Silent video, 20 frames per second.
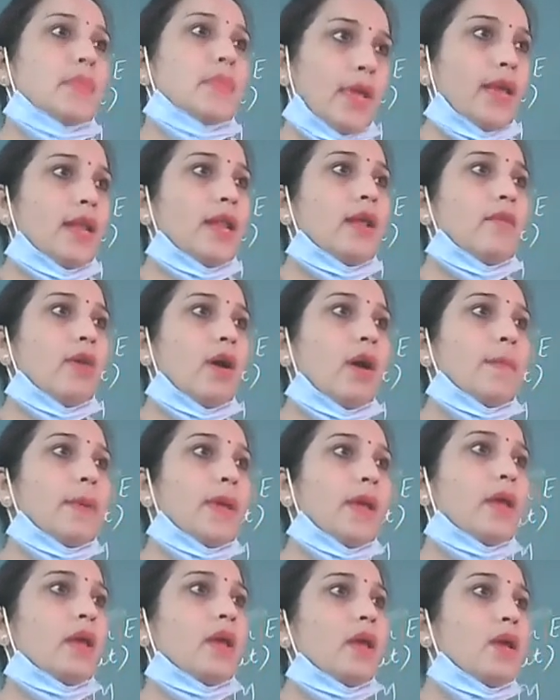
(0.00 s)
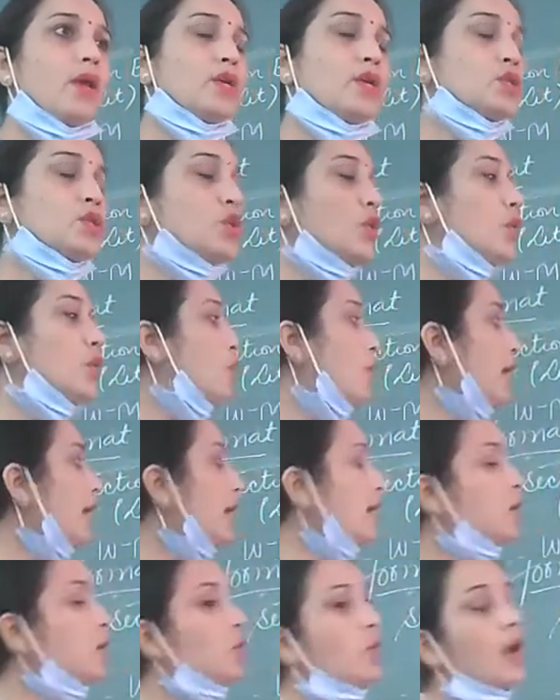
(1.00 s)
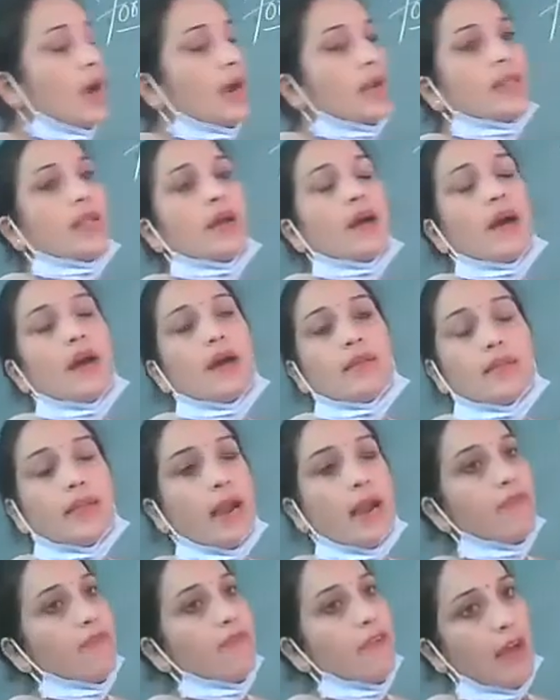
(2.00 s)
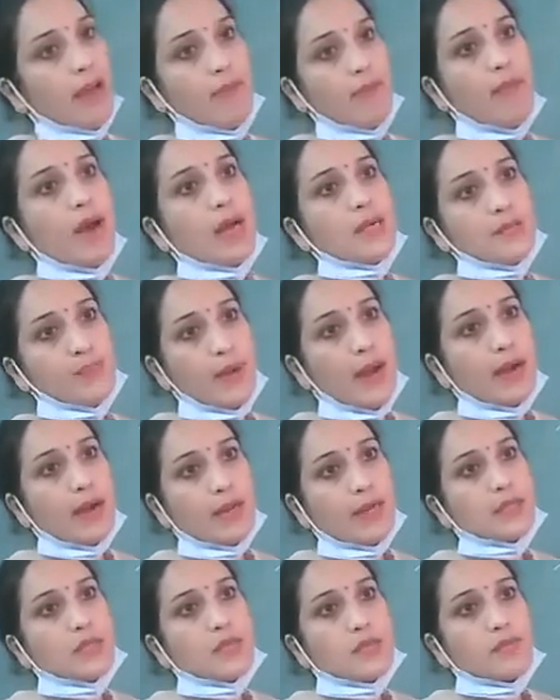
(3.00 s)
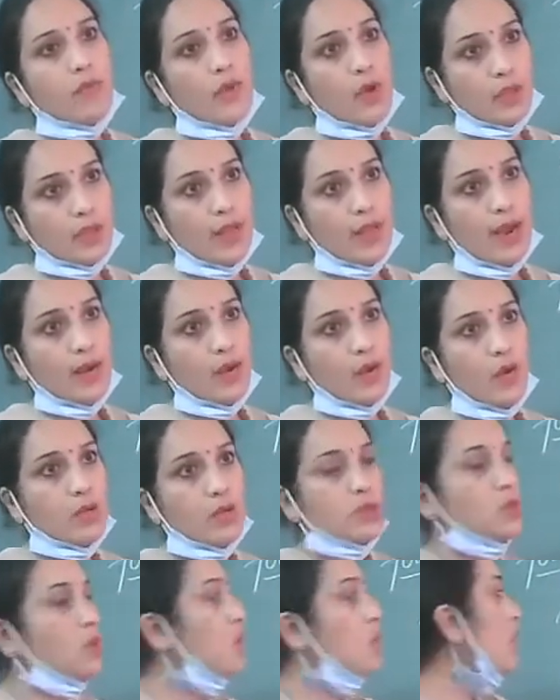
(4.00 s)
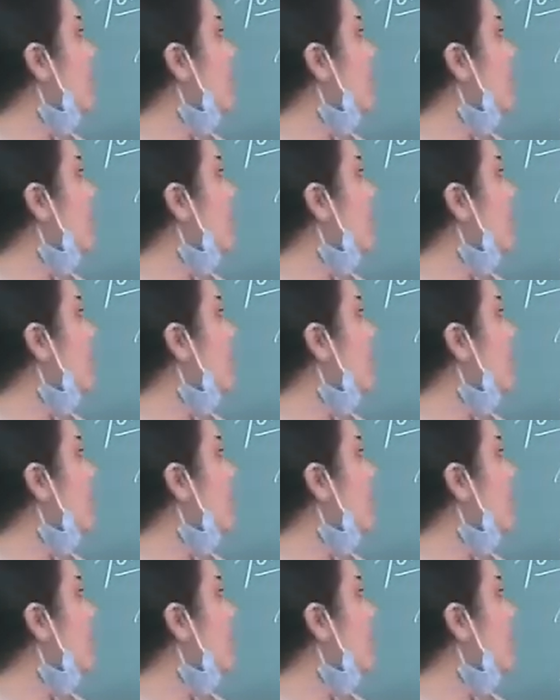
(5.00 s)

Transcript: Hai na wahan pe? So you can do that 5 marks practice for that also,